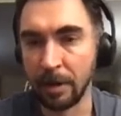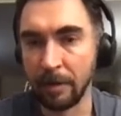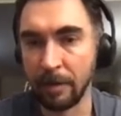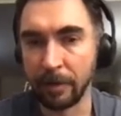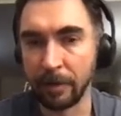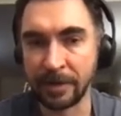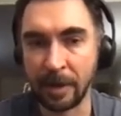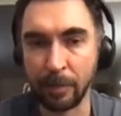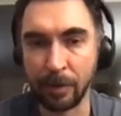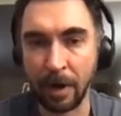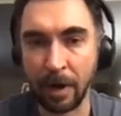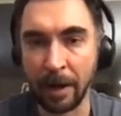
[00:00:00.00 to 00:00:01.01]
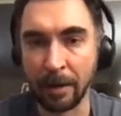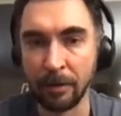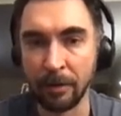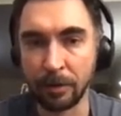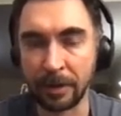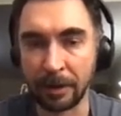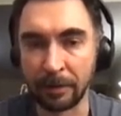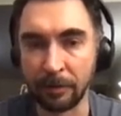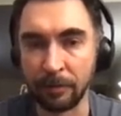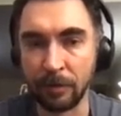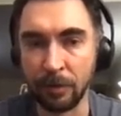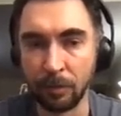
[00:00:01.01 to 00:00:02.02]
For example, I looked at a
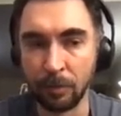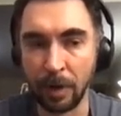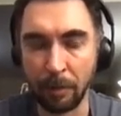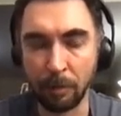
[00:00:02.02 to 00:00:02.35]
few,